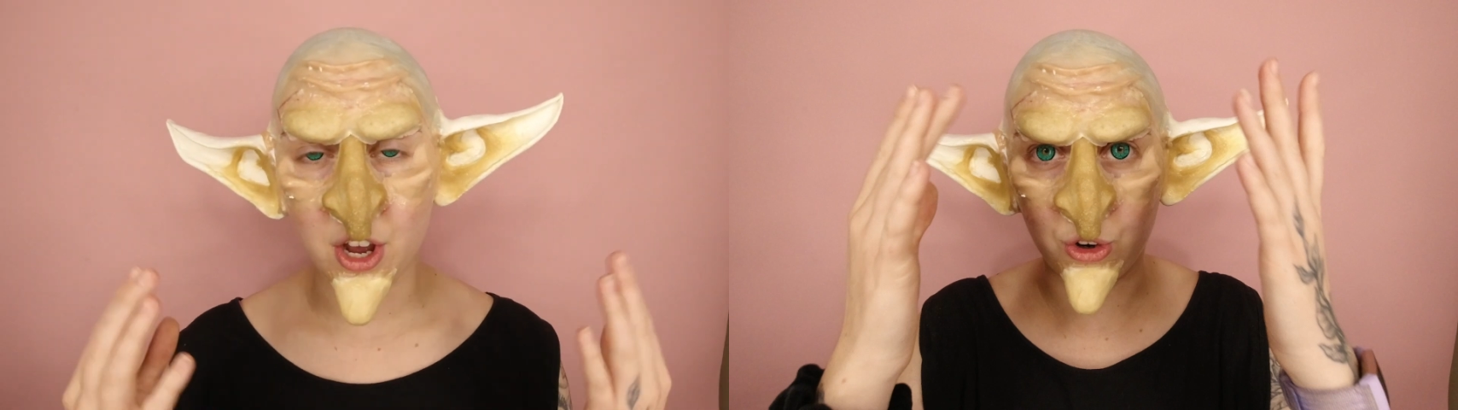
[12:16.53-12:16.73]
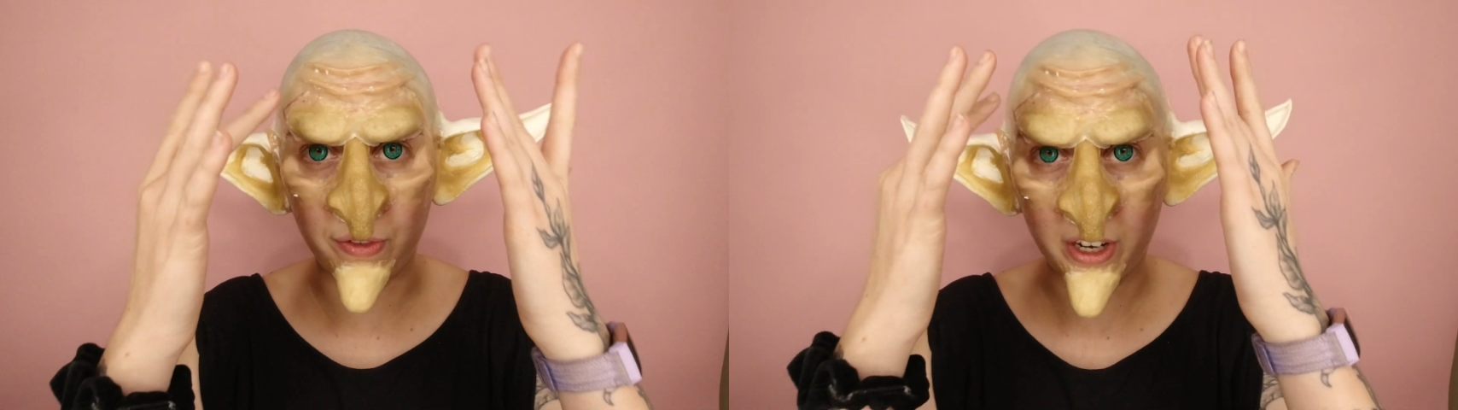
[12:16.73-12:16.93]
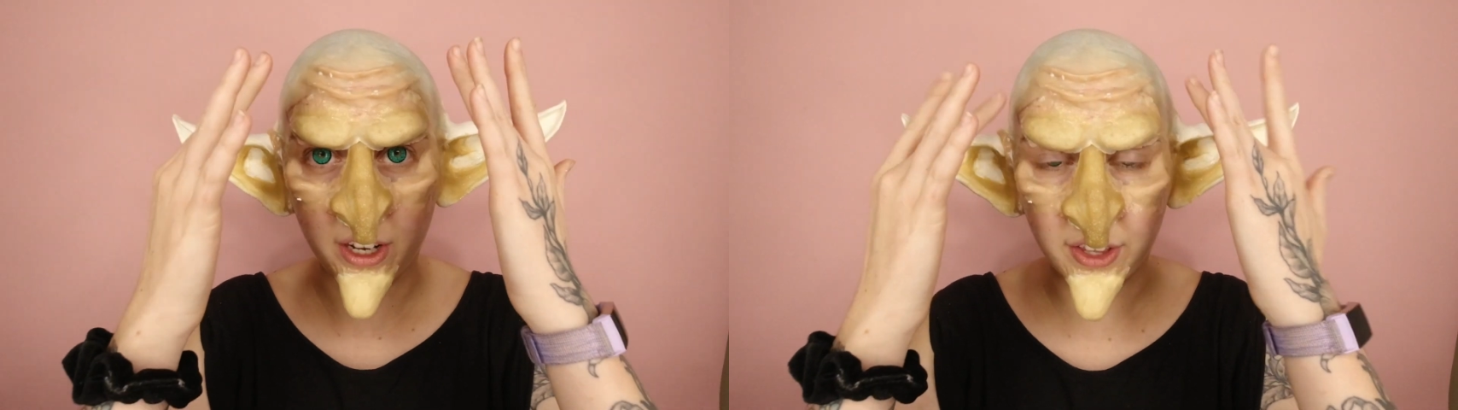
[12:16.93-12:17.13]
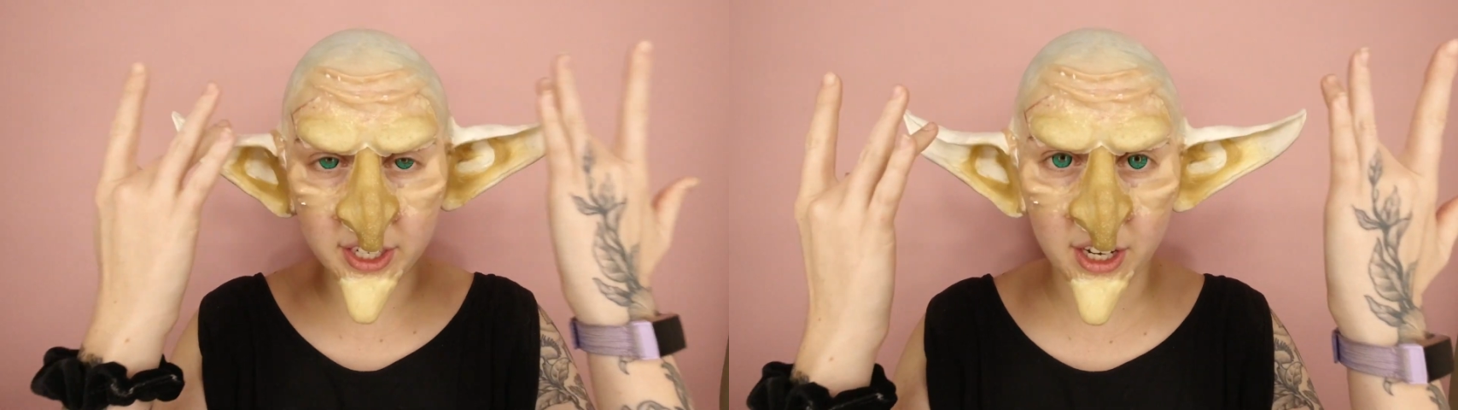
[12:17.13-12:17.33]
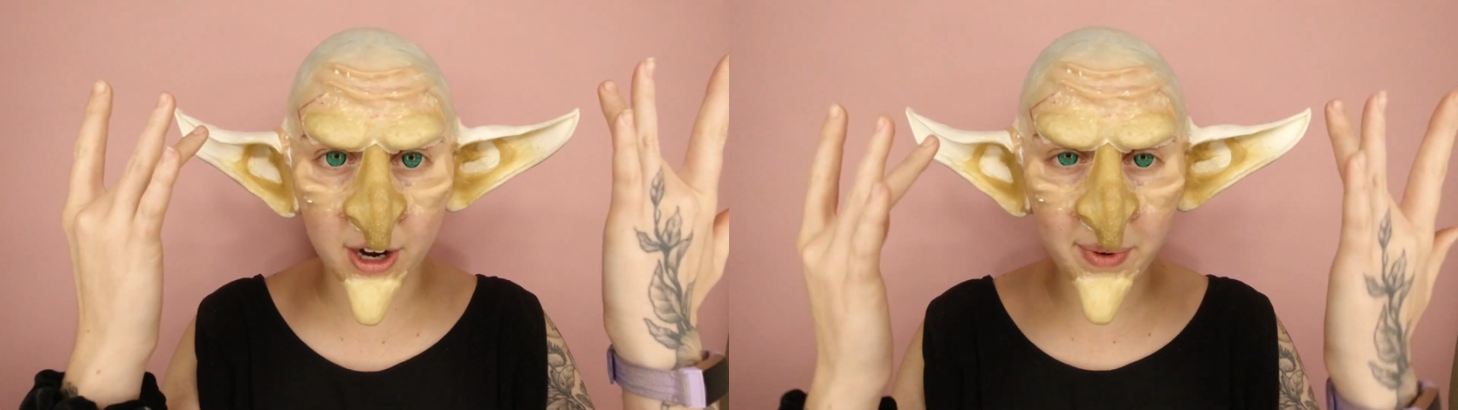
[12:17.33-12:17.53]
over the
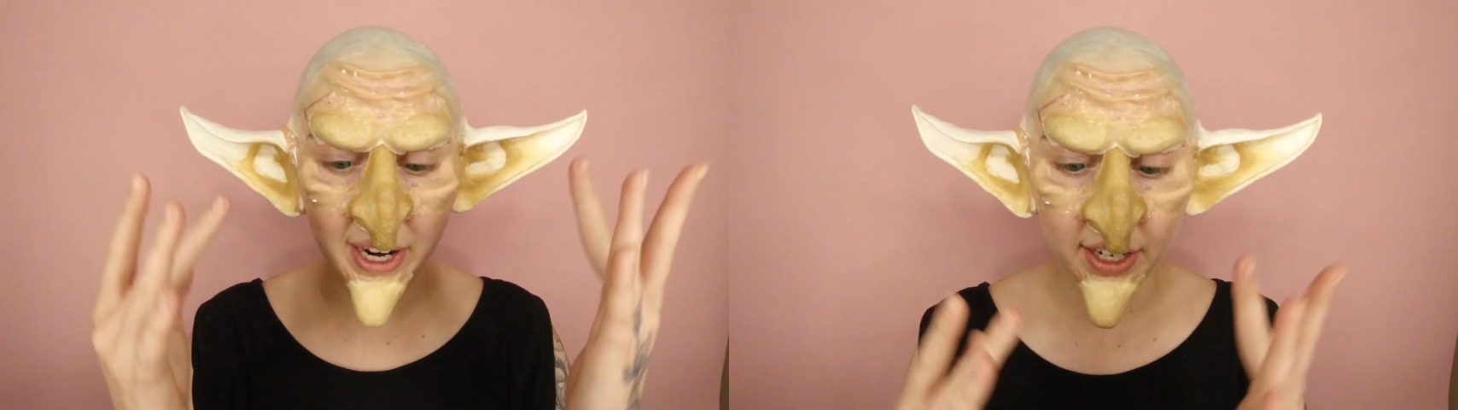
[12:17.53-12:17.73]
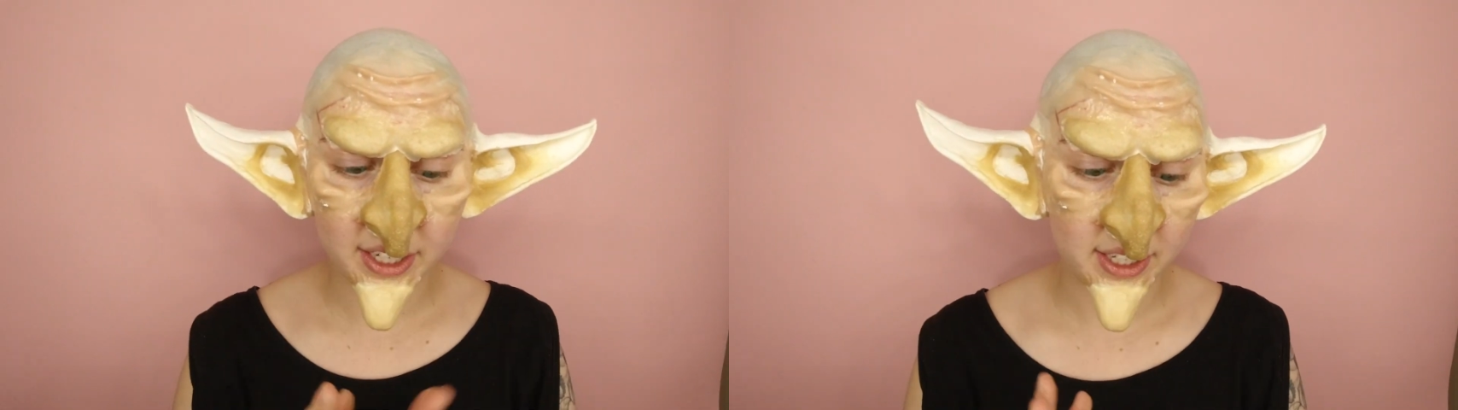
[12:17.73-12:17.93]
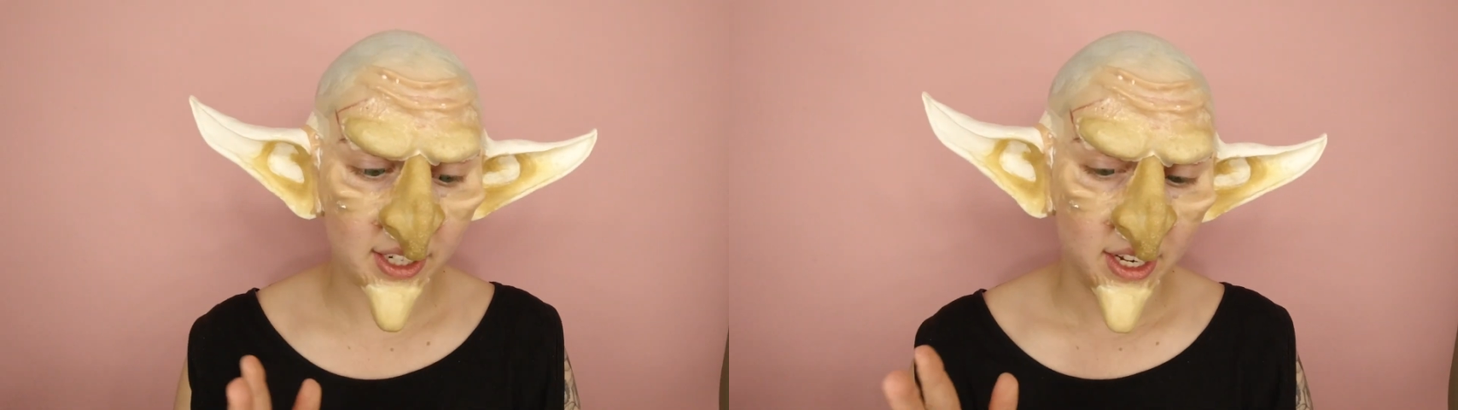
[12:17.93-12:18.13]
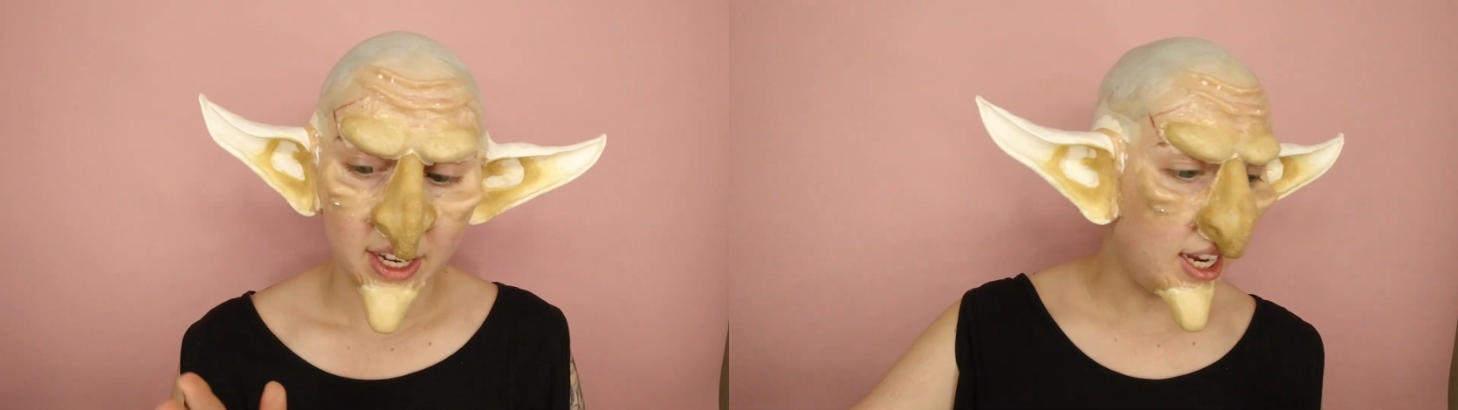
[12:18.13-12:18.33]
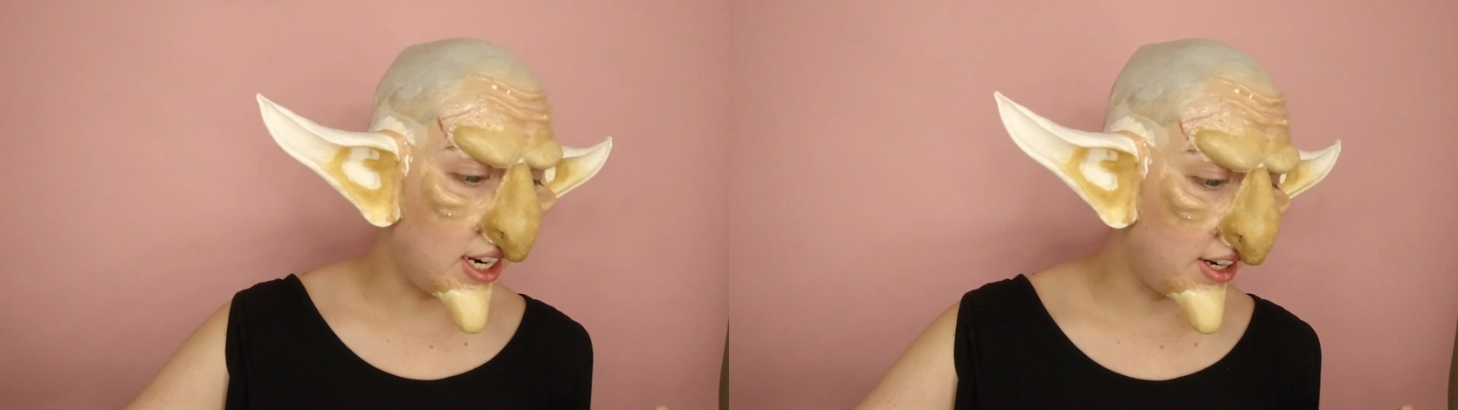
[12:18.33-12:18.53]
skull wax,
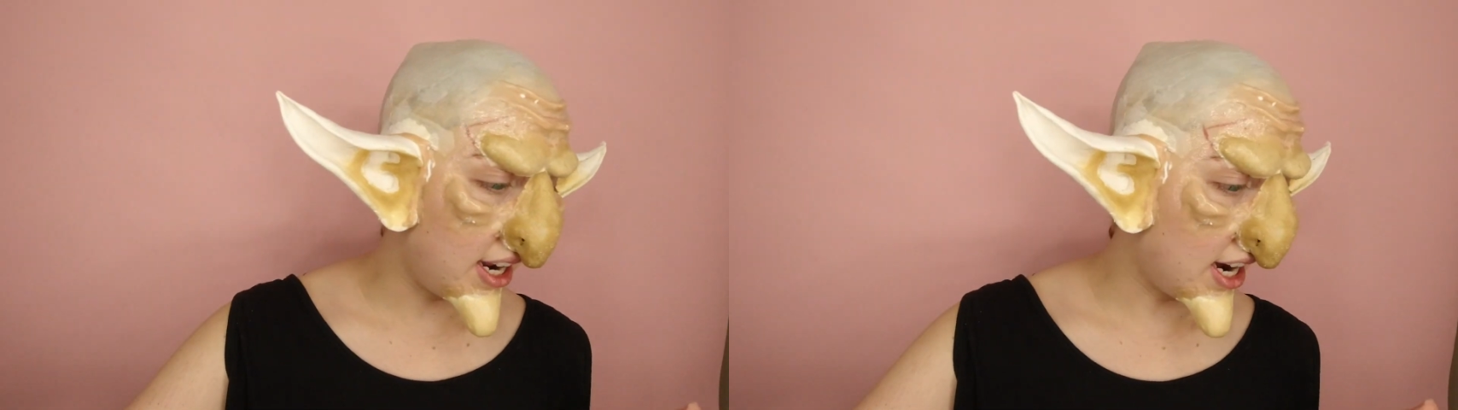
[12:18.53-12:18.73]
and